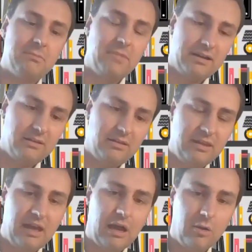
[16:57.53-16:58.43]
by
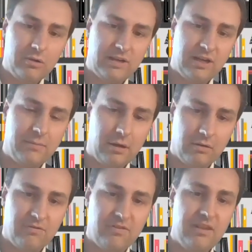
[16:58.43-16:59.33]
the outcome
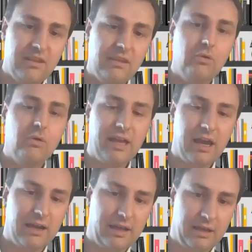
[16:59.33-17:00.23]
out of the EU
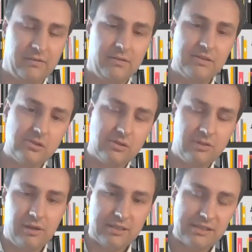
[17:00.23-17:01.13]
AI Act. So
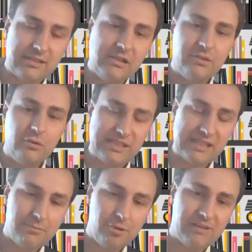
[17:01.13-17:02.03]
there are still two
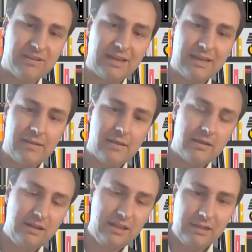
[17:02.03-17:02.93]
separate
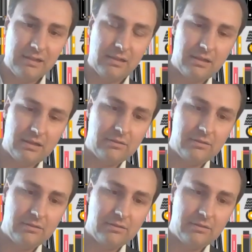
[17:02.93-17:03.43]
legal